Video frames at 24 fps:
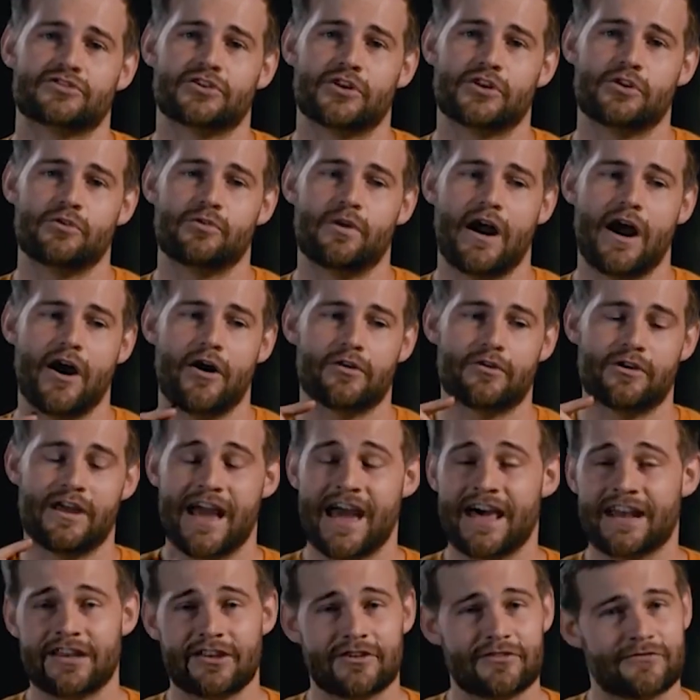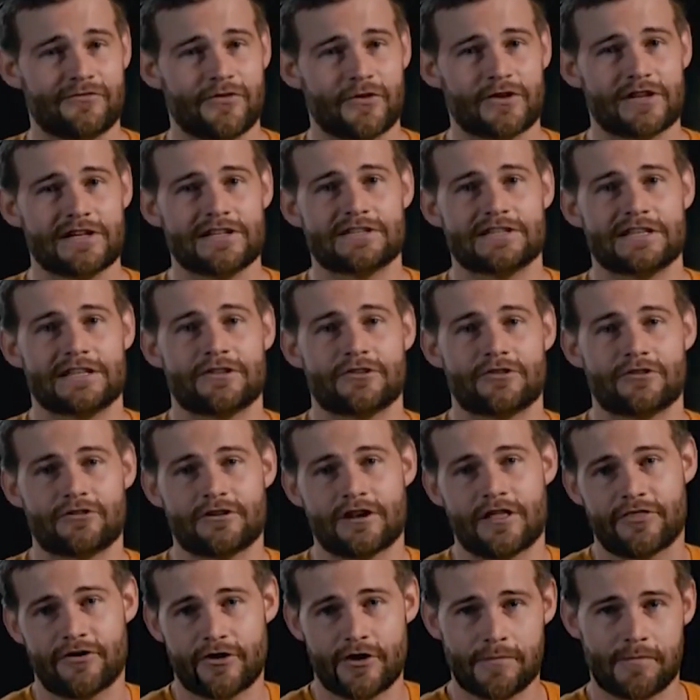gonna show you how to edit your footage either
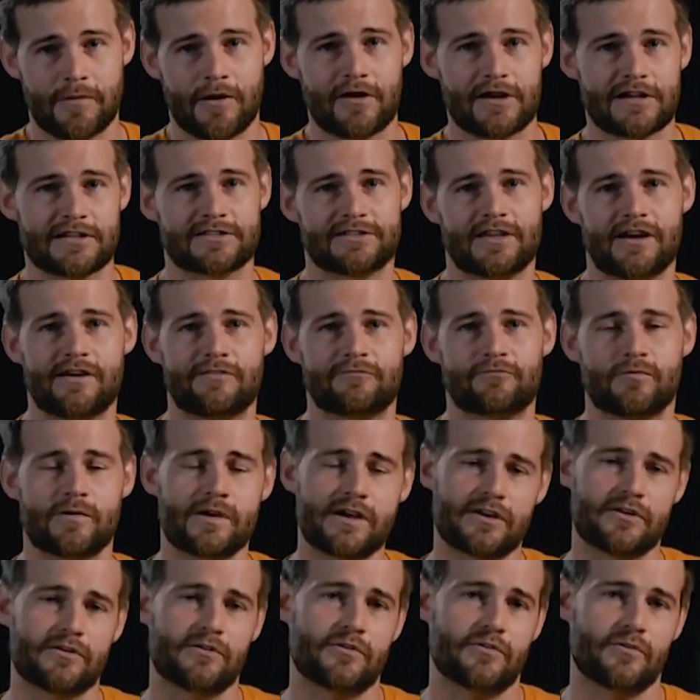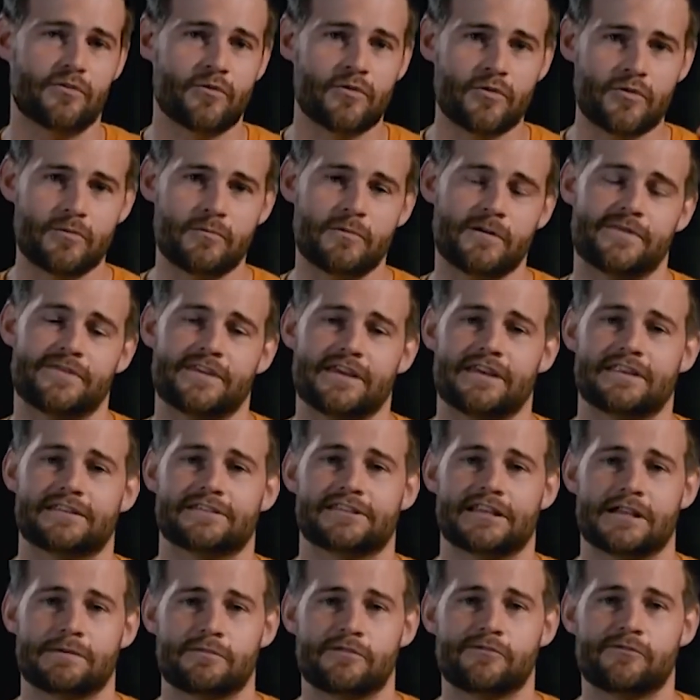in a third-party software or within
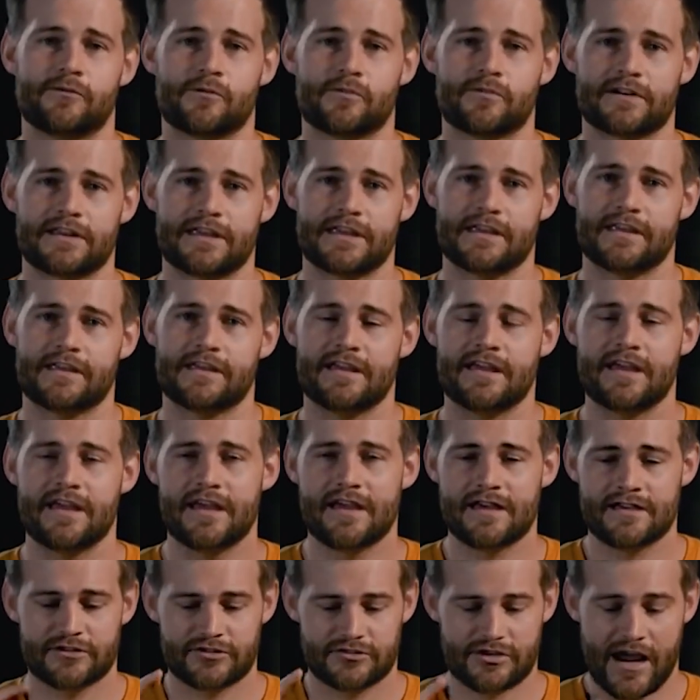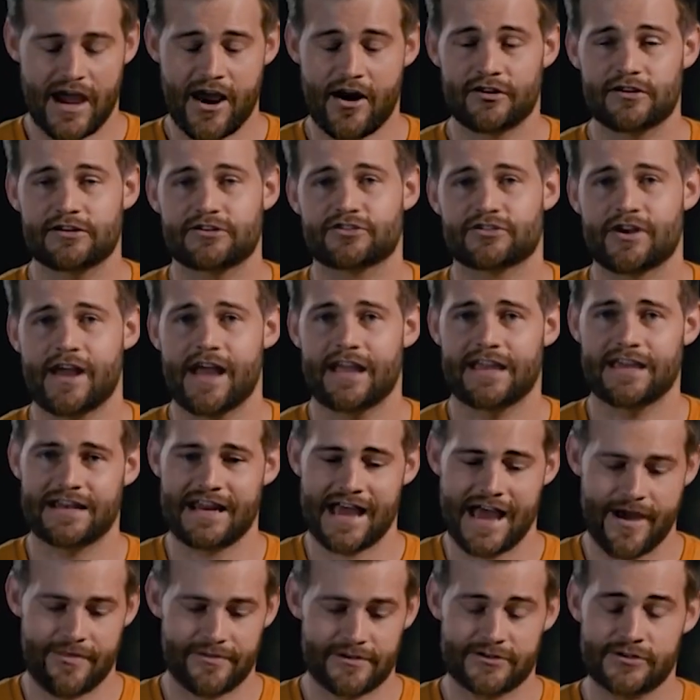Cinema 4D, how to track it,
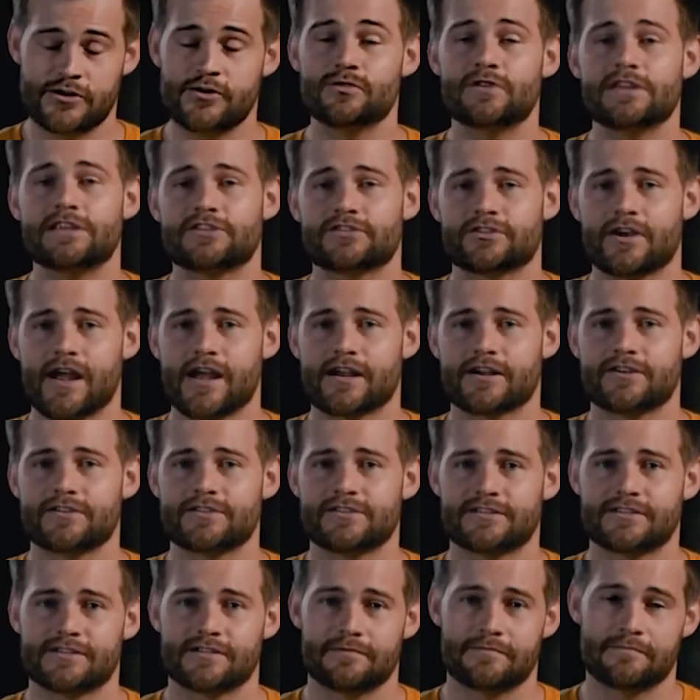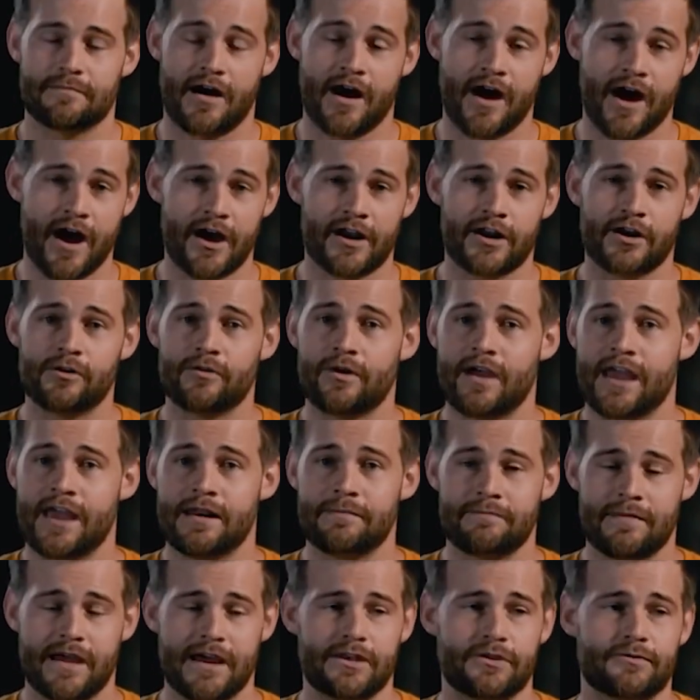add the 2D trackers, auto
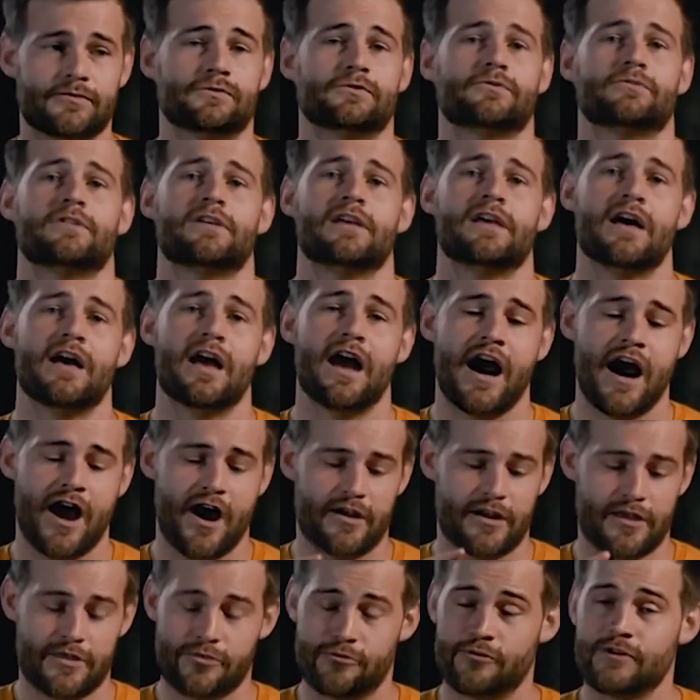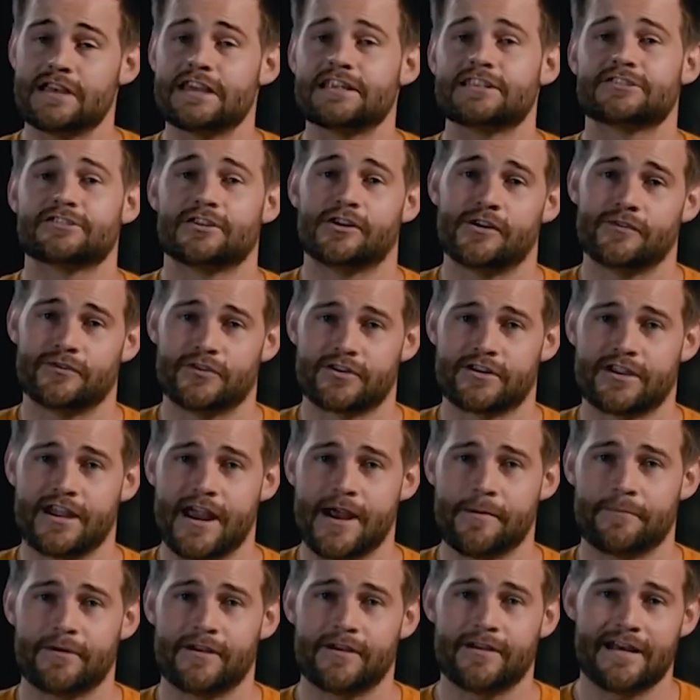and manual, how to 3D solve your
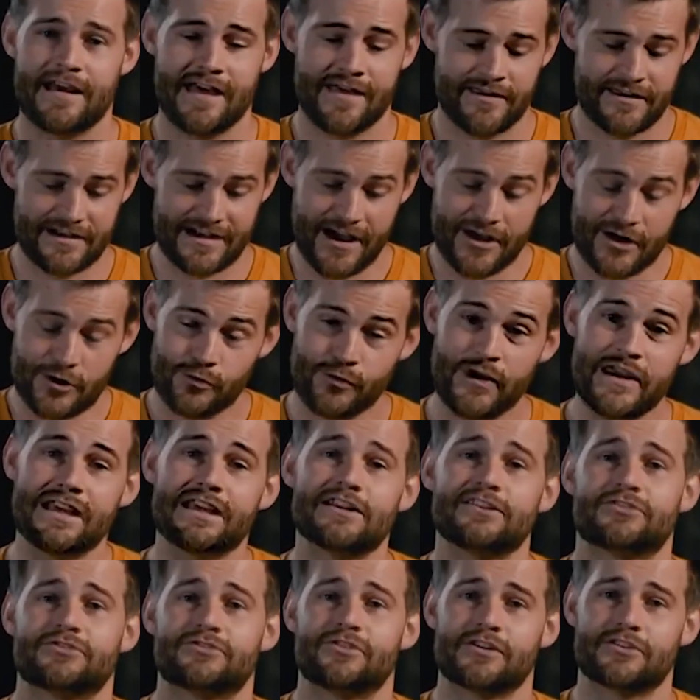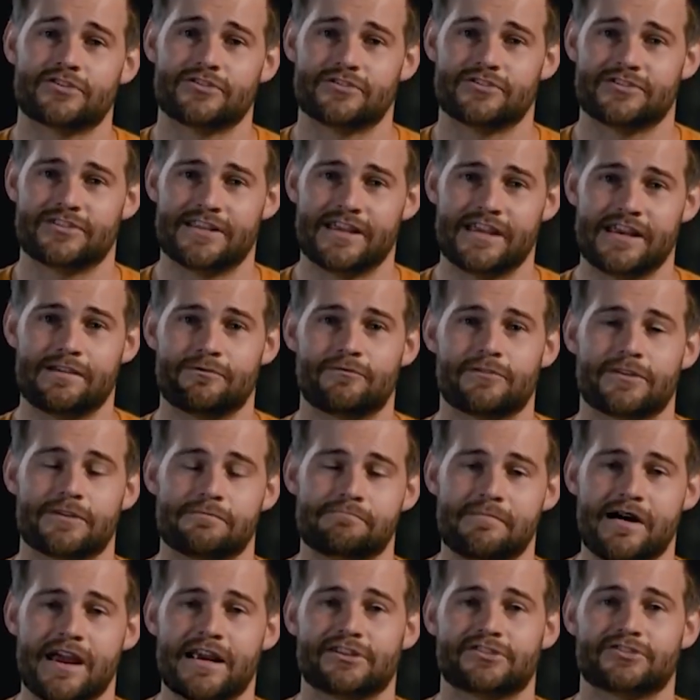camera, and then how to reconstruct your scene with a
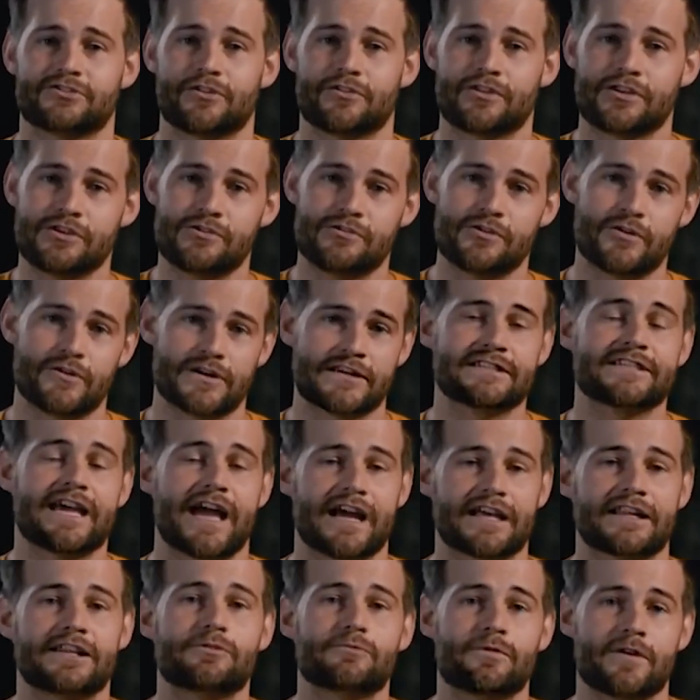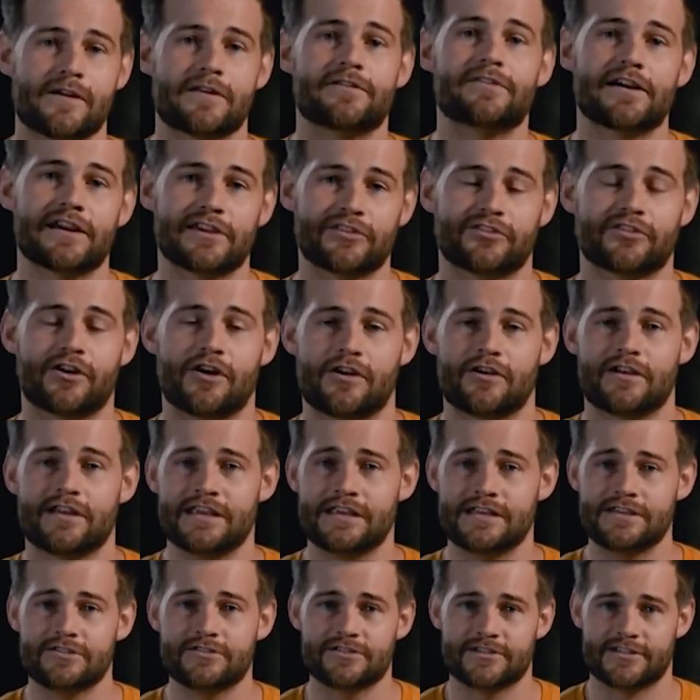mesh so that you know exactly where things are
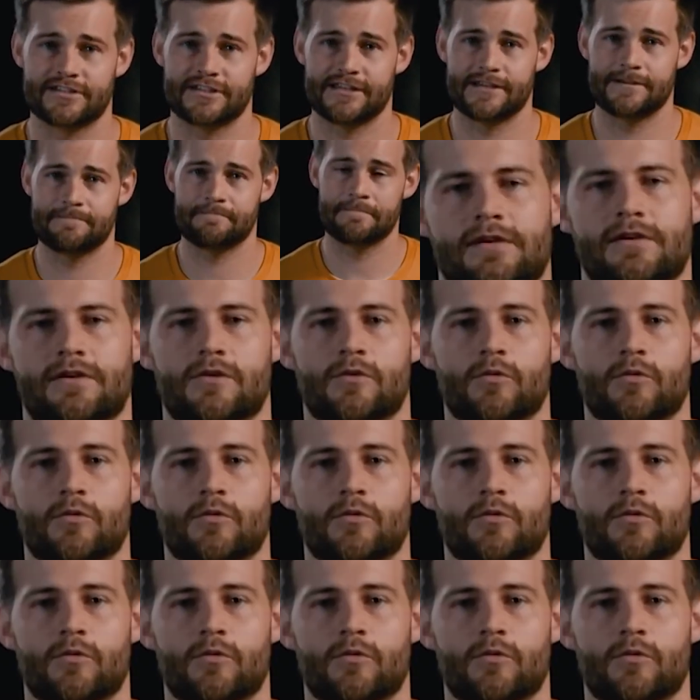in your scene.